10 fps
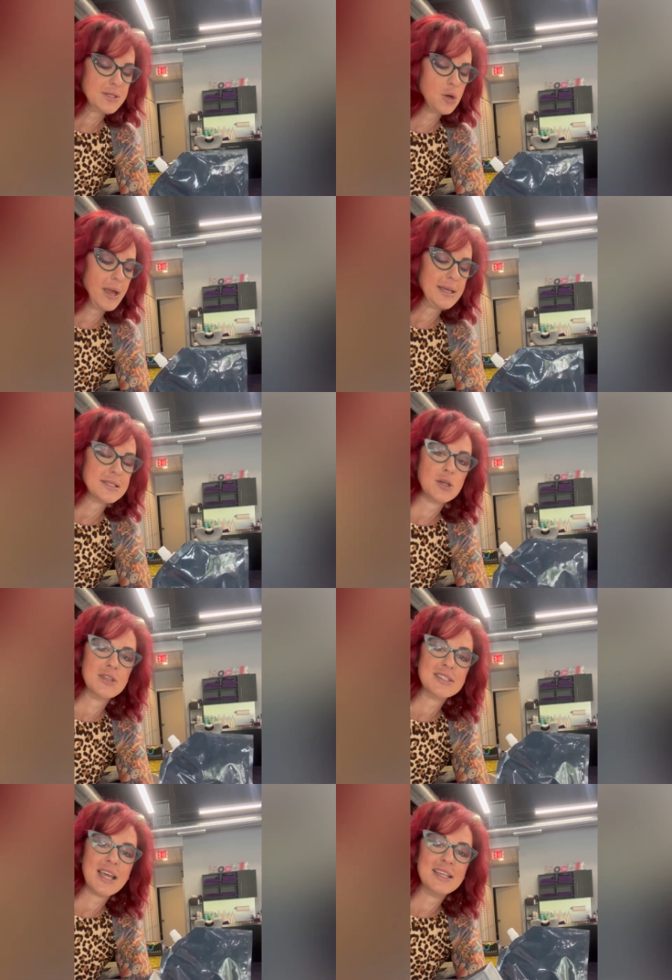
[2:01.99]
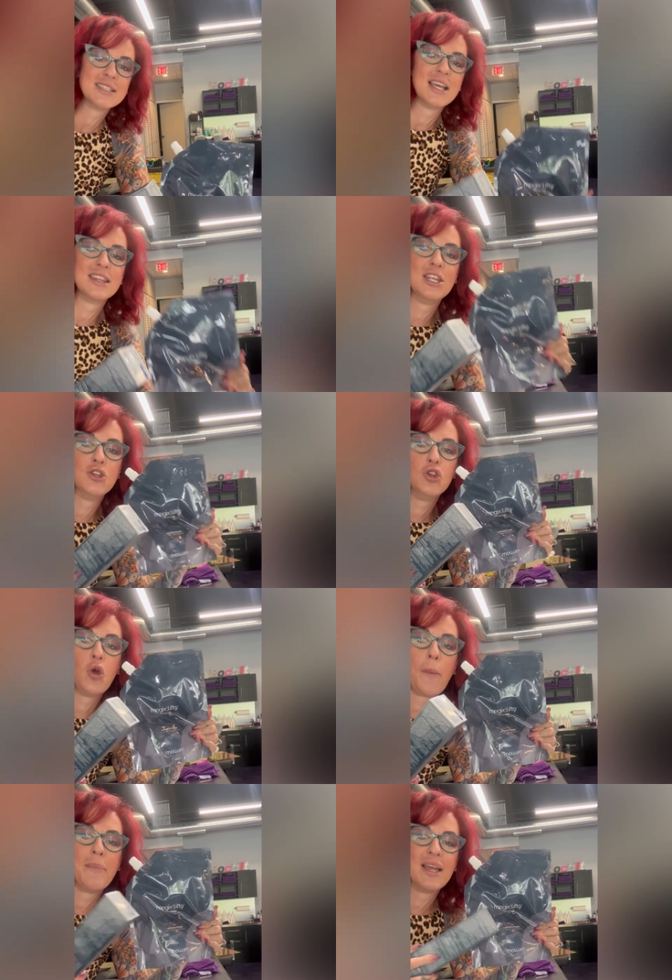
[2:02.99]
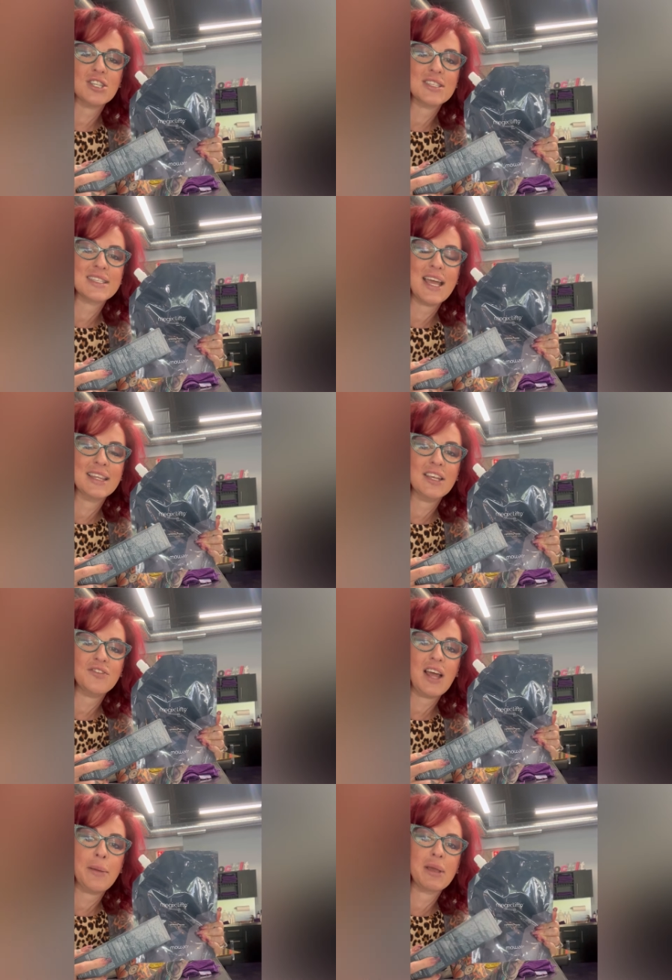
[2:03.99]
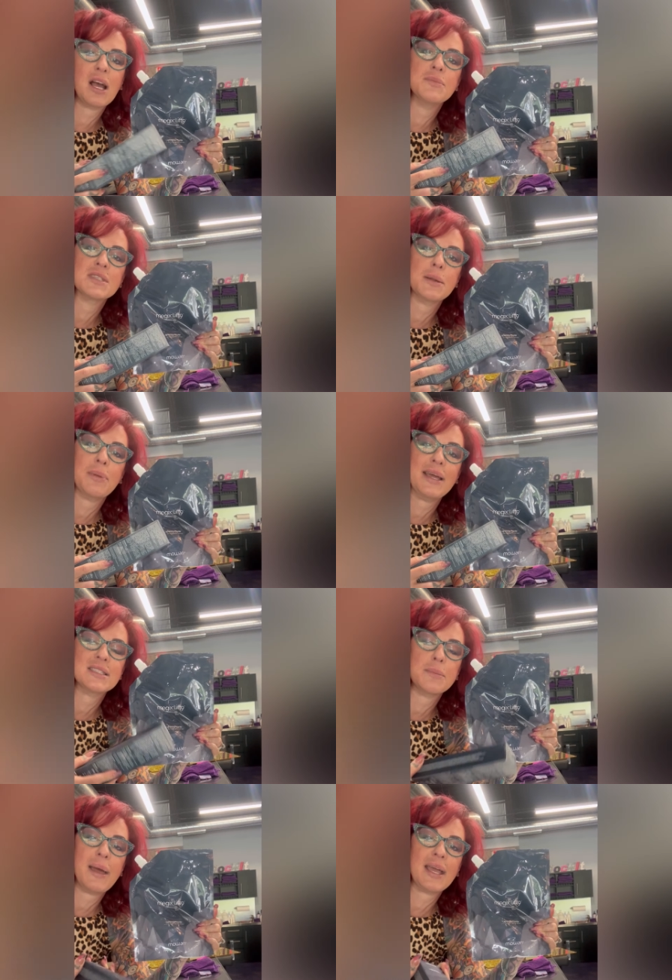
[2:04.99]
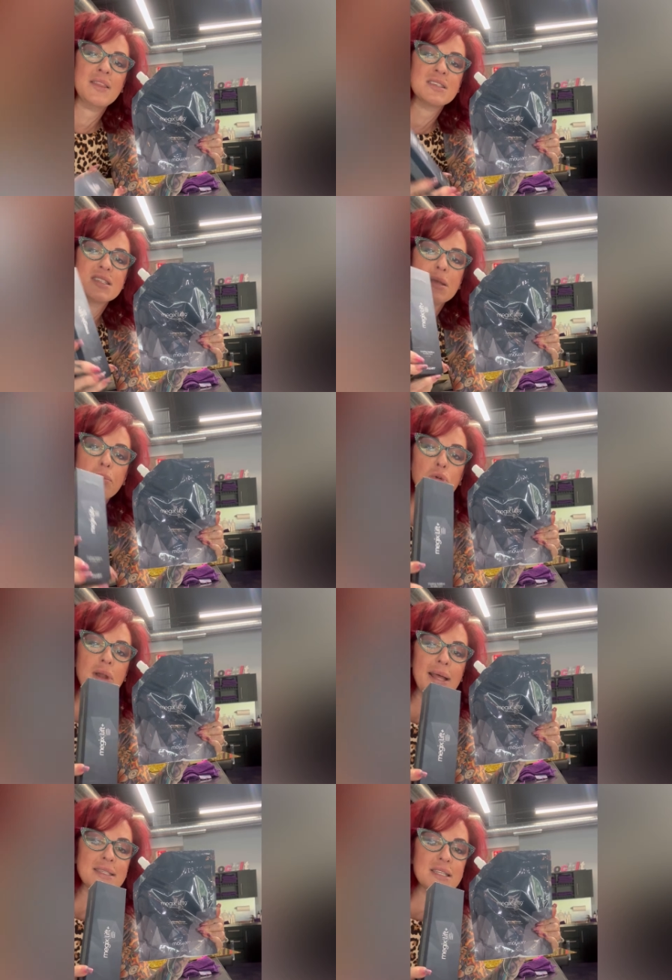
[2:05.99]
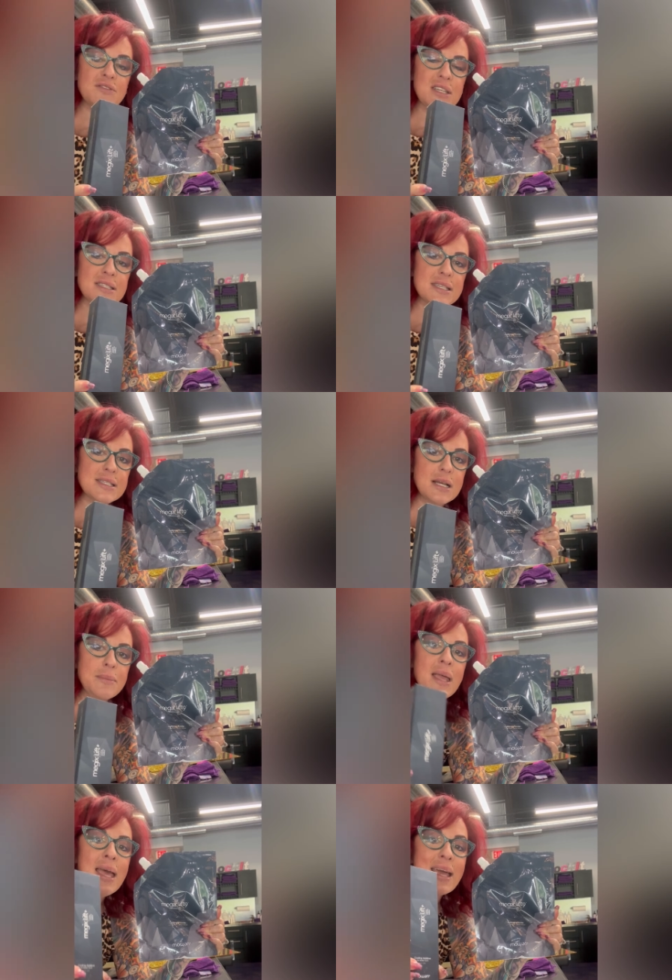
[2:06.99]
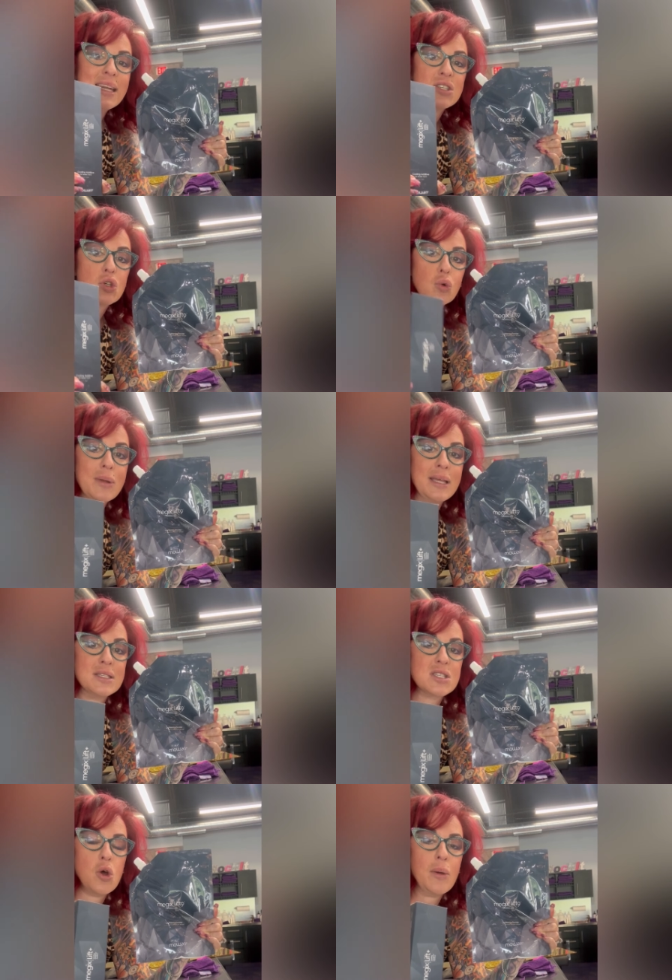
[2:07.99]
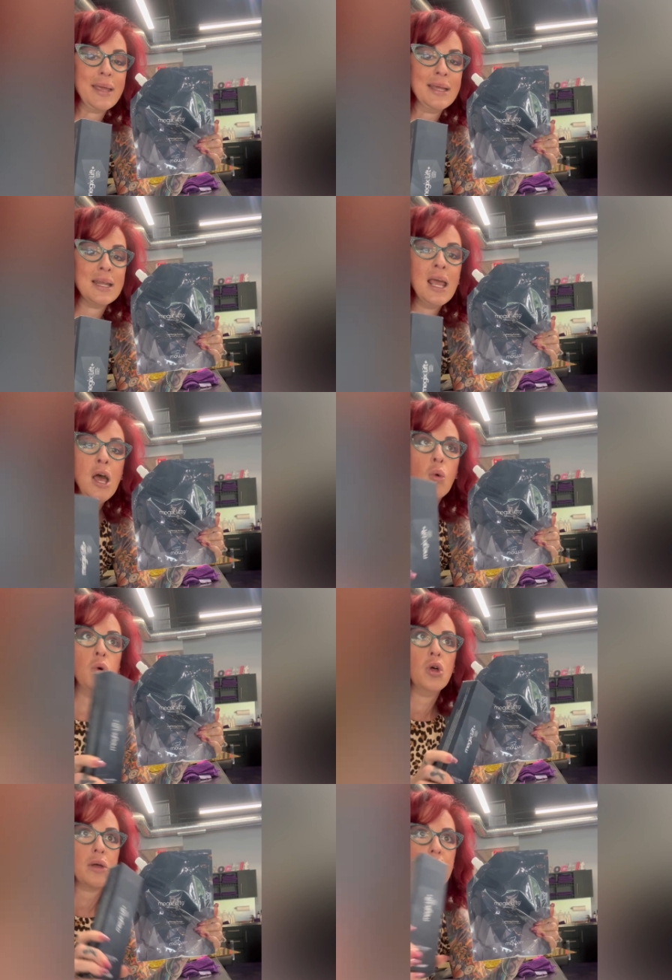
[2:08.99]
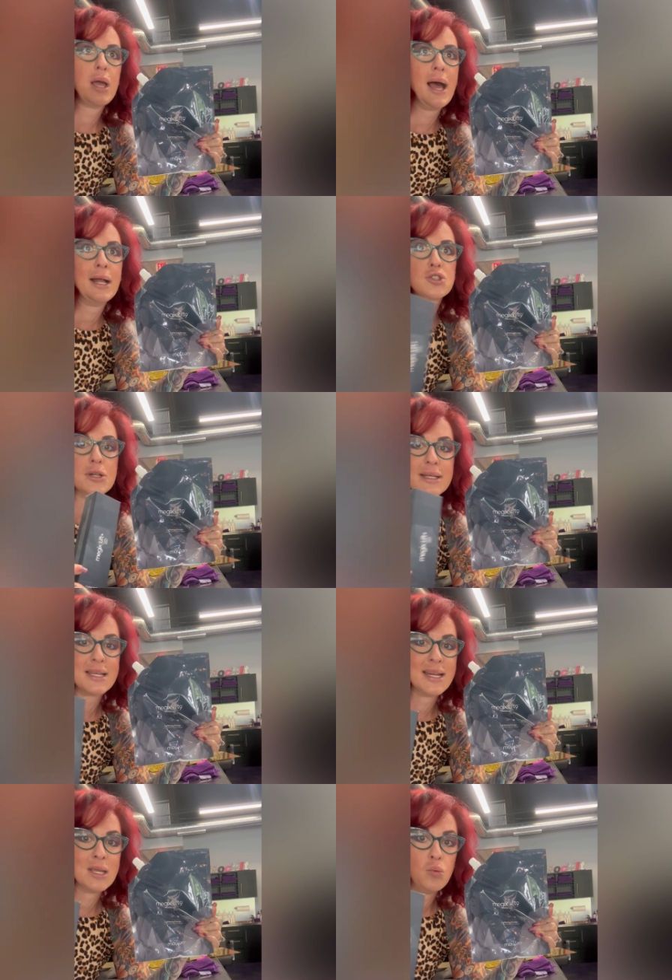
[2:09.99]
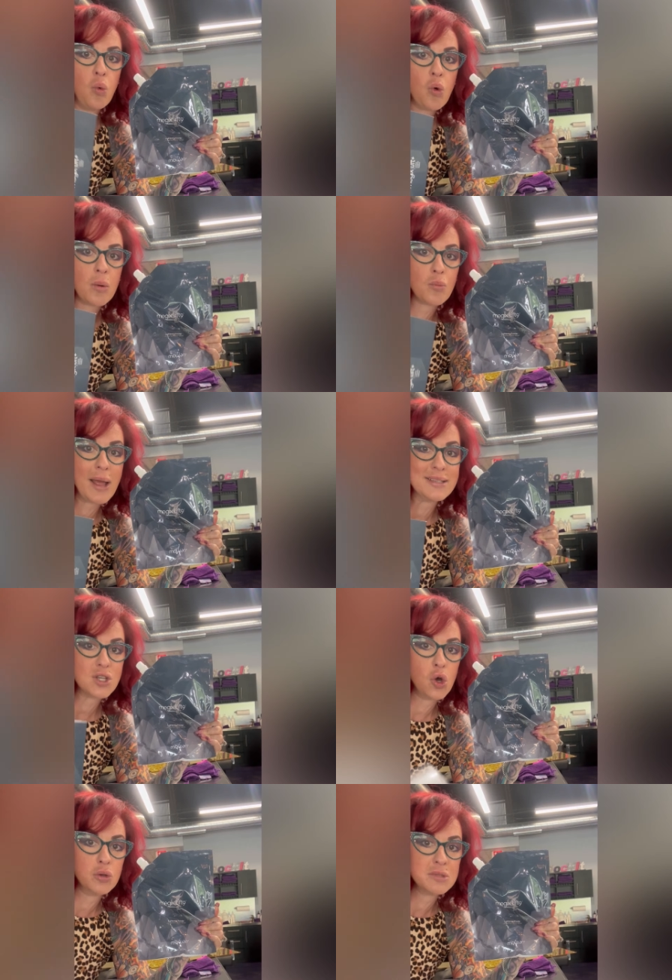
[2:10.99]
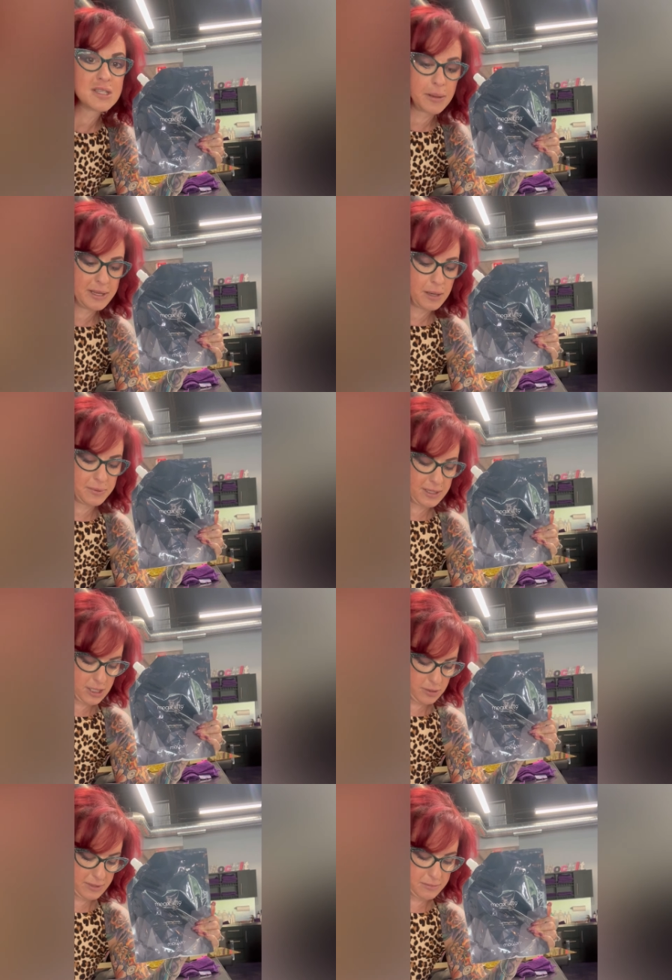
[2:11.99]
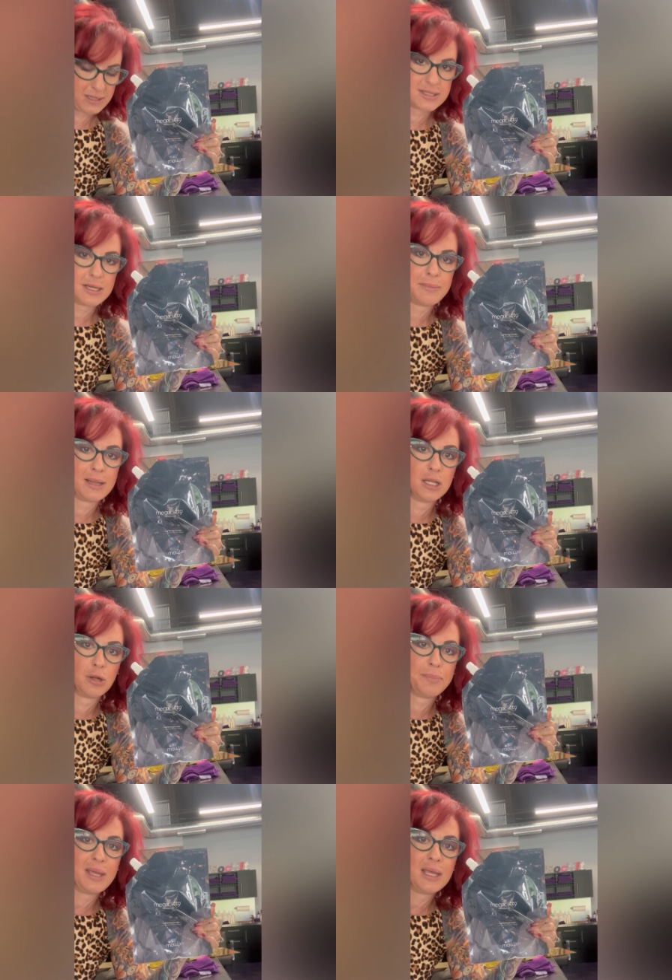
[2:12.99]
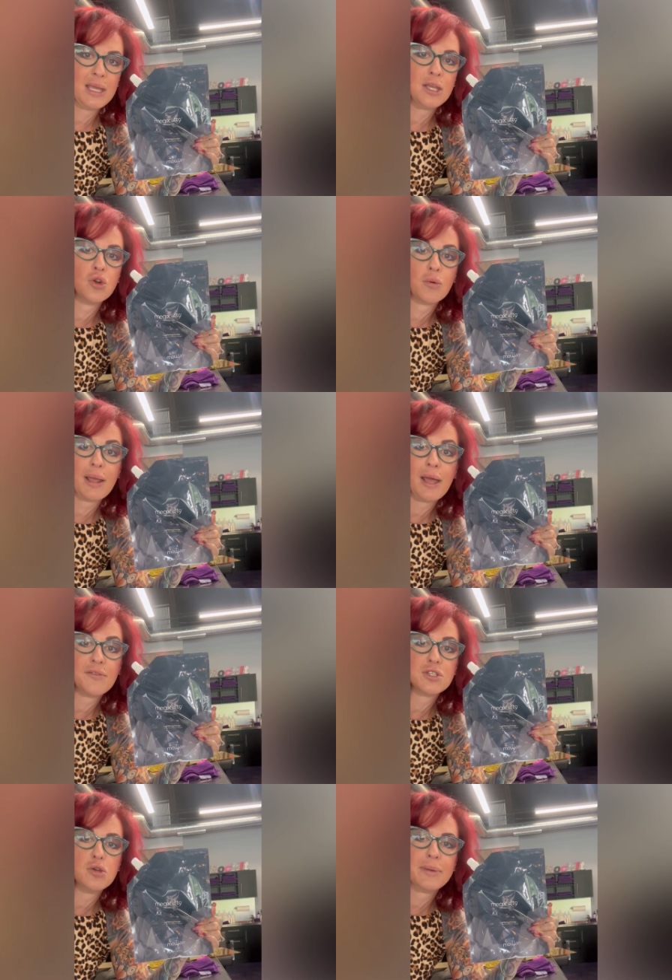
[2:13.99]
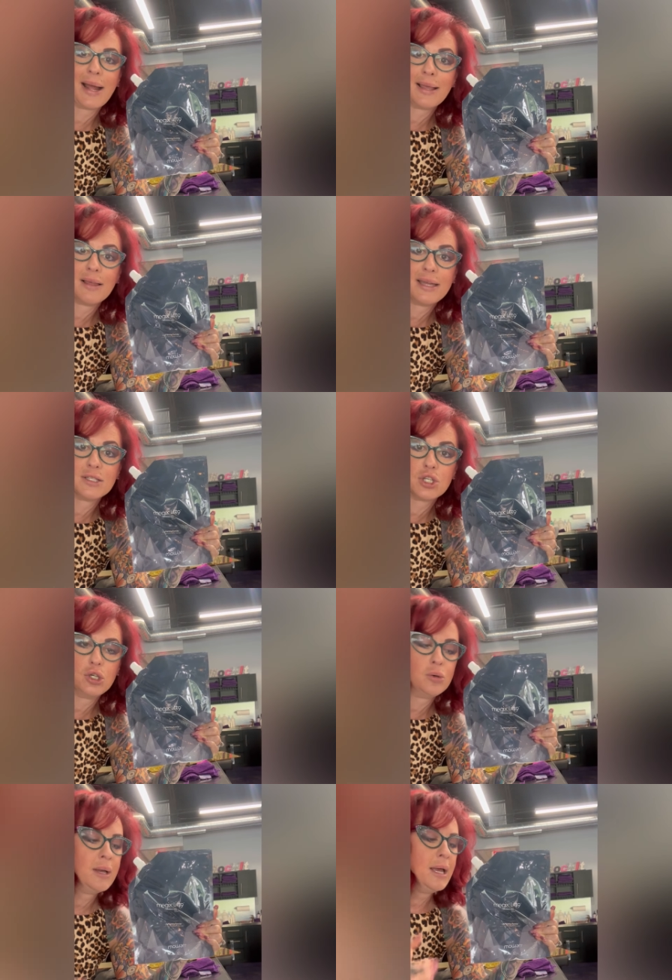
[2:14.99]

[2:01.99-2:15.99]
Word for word: Okay, so this has the new Megix 10 Lift 9. It comes in a plastic bag, and this is the Brunette's lifting system. It is green, so it will contradict any warm red tones coming up in the hair. I'm gonna mix it in my little pingy. You don't have to, but I like to.